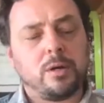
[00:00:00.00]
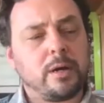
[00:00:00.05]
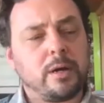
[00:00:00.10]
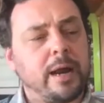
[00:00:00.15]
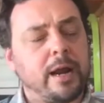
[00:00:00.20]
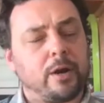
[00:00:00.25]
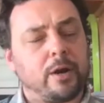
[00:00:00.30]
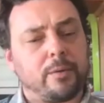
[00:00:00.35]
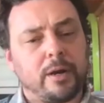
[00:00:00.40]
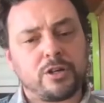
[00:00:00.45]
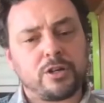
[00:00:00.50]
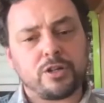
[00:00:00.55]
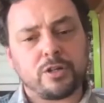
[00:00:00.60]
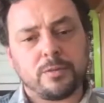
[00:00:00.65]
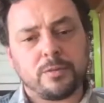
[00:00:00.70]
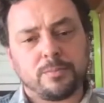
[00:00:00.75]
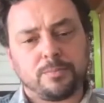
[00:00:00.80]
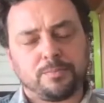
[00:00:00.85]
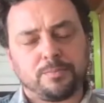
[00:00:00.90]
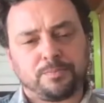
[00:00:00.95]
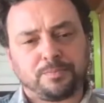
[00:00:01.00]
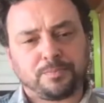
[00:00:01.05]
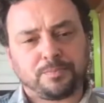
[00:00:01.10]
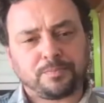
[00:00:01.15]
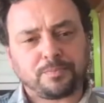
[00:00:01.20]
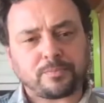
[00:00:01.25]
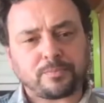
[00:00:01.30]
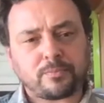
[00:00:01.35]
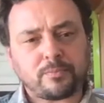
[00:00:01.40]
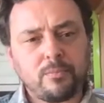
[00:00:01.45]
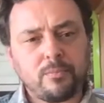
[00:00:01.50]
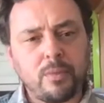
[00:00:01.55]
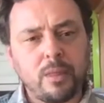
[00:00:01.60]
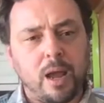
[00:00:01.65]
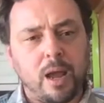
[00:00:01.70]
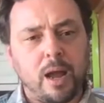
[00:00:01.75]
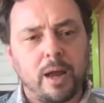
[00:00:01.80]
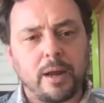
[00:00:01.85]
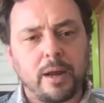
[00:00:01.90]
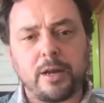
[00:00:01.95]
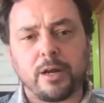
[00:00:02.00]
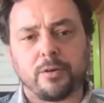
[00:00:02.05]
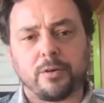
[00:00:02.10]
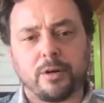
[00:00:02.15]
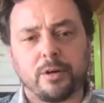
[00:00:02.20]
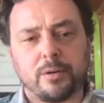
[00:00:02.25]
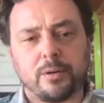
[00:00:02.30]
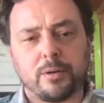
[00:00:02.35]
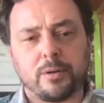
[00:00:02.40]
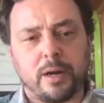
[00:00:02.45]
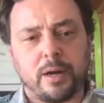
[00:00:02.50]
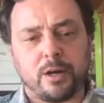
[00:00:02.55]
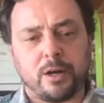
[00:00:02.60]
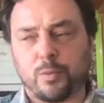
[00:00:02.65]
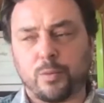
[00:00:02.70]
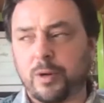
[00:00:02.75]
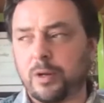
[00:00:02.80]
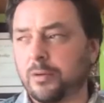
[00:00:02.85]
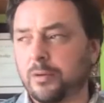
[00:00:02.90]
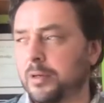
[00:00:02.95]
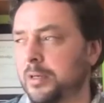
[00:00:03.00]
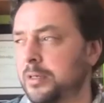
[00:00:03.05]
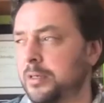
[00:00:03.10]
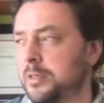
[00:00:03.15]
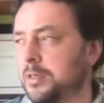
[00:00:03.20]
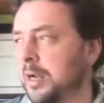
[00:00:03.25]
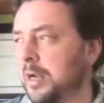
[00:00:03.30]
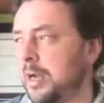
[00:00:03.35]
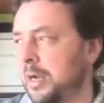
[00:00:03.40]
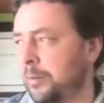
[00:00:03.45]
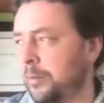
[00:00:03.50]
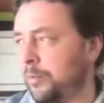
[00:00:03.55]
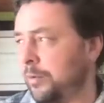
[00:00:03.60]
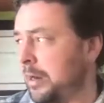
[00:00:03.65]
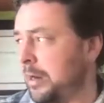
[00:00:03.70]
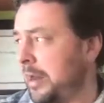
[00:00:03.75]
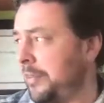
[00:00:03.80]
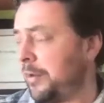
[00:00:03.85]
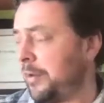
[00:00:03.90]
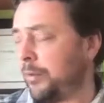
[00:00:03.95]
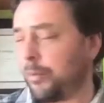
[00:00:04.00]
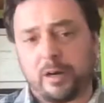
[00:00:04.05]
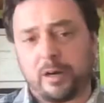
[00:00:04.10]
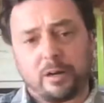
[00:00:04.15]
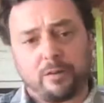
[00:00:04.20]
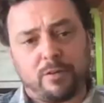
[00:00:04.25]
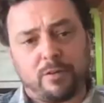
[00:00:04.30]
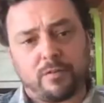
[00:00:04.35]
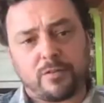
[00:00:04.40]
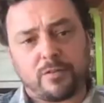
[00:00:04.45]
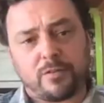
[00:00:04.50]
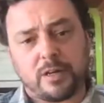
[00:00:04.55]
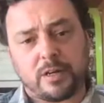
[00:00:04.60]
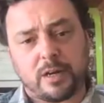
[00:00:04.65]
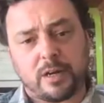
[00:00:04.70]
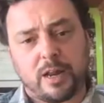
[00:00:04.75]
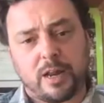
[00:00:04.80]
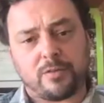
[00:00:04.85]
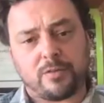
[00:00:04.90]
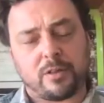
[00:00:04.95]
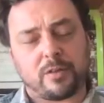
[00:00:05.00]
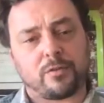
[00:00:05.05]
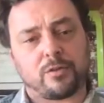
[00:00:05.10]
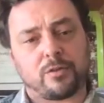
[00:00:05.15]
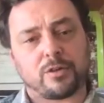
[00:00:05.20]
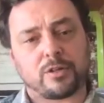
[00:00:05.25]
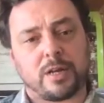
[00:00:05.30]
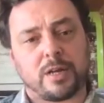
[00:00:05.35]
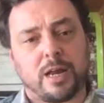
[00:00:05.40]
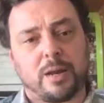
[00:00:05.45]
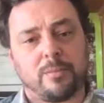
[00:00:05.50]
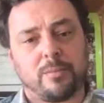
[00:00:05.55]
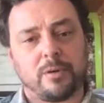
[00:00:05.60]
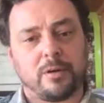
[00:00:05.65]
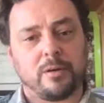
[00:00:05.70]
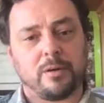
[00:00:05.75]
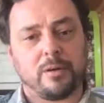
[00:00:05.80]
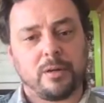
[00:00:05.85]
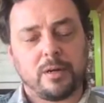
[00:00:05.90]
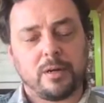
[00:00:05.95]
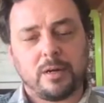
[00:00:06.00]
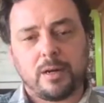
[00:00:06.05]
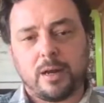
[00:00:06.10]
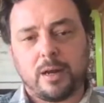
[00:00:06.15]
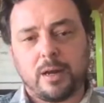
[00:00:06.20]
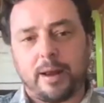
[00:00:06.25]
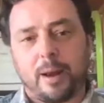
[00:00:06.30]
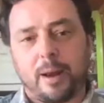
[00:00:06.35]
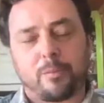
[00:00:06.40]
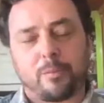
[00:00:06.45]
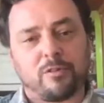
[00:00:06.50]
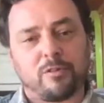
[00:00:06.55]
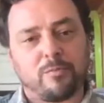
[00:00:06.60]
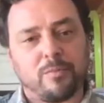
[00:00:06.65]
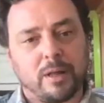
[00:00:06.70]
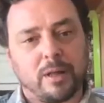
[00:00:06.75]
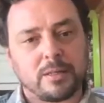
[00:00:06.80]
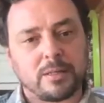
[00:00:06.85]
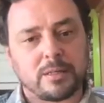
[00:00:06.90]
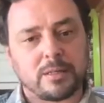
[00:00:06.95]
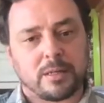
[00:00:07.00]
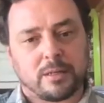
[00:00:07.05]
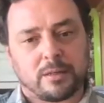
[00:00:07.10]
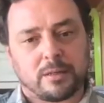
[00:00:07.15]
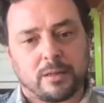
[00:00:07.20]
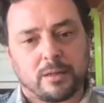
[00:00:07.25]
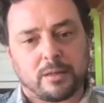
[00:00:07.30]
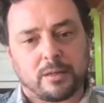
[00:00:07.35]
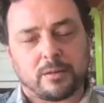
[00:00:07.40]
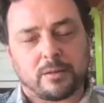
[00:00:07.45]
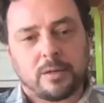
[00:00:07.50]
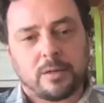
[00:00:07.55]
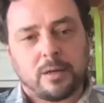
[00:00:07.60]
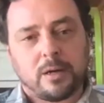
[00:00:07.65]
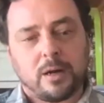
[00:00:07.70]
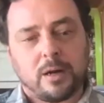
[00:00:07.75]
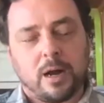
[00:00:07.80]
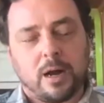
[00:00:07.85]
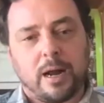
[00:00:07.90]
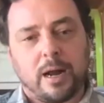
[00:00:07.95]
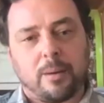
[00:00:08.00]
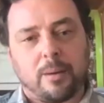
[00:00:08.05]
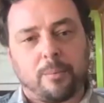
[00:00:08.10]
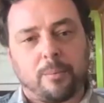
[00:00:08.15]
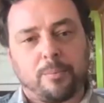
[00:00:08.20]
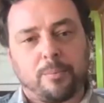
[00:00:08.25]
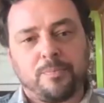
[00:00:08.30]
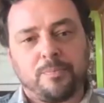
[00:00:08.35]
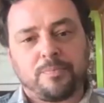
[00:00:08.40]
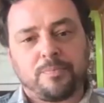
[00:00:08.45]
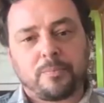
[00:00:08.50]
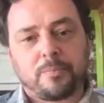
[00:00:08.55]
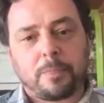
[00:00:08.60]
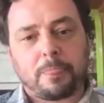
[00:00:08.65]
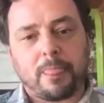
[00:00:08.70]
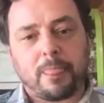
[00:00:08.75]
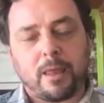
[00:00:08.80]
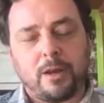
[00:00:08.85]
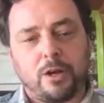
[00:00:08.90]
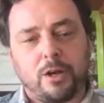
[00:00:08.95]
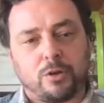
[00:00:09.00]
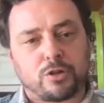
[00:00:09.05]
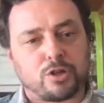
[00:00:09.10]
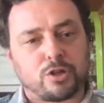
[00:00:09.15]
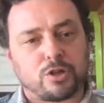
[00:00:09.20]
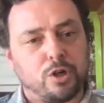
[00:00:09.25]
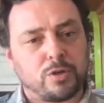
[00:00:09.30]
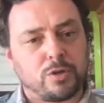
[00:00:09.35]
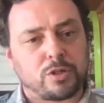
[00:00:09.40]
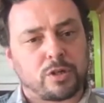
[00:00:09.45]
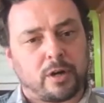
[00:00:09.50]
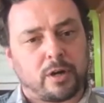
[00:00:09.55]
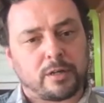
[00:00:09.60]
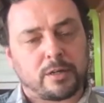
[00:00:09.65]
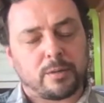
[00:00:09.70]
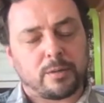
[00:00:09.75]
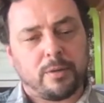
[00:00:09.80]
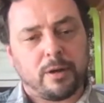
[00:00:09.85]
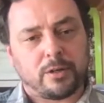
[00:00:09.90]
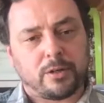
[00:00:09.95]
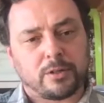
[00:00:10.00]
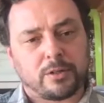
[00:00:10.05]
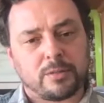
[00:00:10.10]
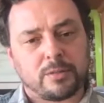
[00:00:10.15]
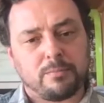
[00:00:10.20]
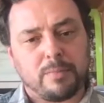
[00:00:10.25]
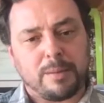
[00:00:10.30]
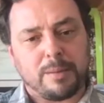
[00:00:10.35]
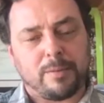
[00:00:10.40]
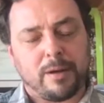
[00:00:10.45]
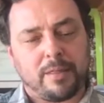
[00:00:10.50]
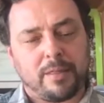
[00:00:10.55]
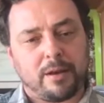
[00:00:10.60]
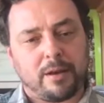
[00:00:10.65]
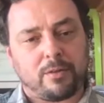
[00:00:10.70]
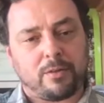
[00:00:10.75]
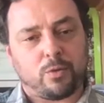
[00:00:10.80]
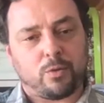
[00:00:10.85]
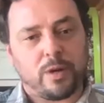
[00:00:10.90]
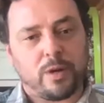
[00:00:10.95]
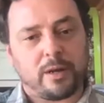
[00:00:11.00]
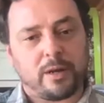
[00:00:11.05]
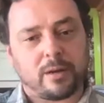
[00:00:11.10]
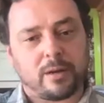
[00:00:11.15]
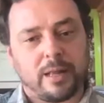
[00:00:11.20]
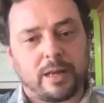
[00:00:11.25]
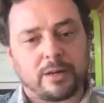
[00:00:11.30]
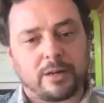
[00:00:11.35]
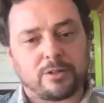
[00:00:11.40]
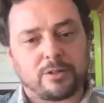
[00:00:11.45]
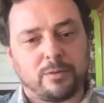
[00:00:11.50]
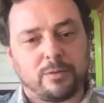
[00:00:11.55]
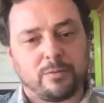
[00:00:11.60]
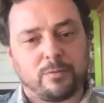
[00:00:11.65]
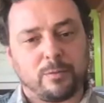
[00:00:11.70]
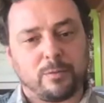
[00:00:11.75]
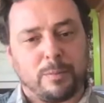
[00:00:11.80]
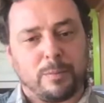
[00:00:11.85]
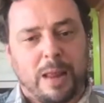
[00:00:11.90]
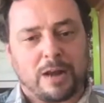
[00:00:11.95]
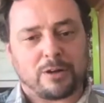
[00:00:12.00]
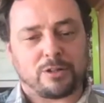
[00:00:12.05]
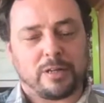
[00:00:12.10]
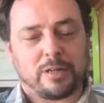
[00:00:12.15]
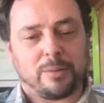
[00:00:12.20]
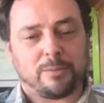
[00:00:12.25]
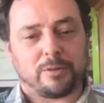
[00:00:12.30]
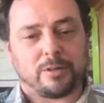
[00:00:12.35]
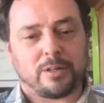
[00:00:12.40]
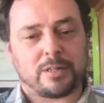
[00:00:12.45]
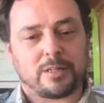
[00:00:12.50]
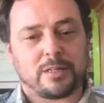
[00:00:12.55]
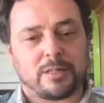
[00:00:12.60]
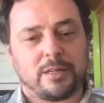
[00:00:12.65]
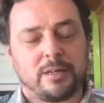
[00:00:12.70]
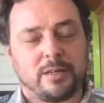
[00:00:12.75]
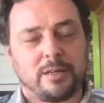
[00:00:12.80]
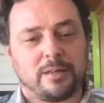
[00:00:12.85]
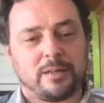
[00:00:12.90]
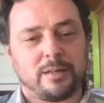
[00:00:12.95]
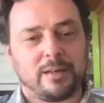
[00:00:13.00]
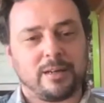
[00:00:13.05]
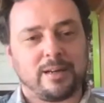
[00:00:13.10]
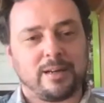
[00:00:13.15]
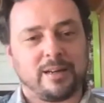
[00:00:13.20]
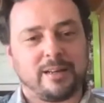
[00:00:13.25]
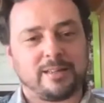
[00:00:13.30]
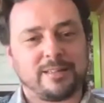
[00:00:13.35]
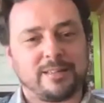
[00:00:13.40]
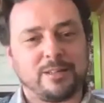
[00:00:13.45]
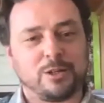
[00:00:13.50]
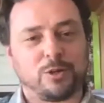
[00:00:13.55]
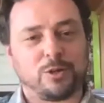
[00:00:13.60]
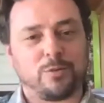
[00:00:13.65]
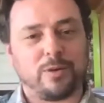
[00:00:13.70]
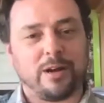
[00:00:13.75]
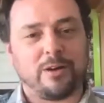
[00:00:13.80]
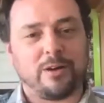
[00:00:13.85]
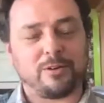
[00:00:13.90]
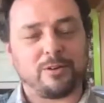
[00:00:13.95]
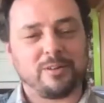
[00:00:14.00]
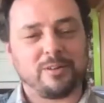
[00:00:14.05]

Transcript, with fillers: aeration uh, here in, in New England, uh, we're, I think we're hitting 50 today for the first time in a number of months. And the, um, you know, snow is starting to melt. Maybe by the end of the week, it'll actually, we'll be actually able to see, uh, see the ground or